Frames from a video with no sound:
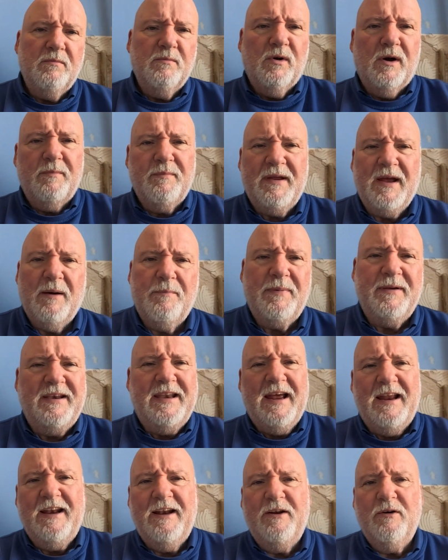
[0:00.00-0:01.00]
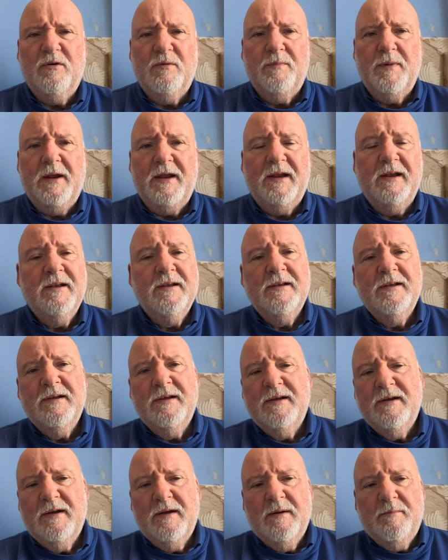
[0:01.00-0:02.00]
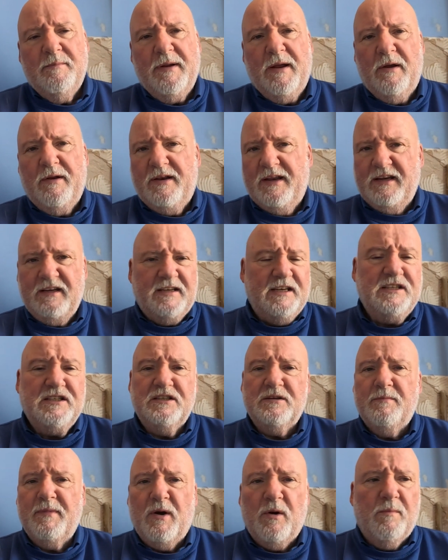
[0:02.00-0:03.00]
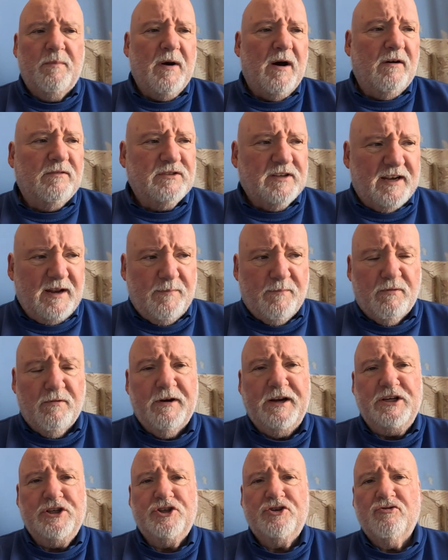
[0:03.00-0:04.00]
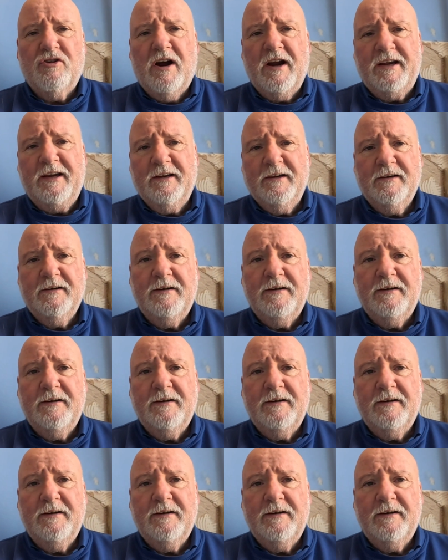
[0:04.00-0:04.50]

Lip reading: might be up and down a little bit. This is a metal bath, so they're pretty straight.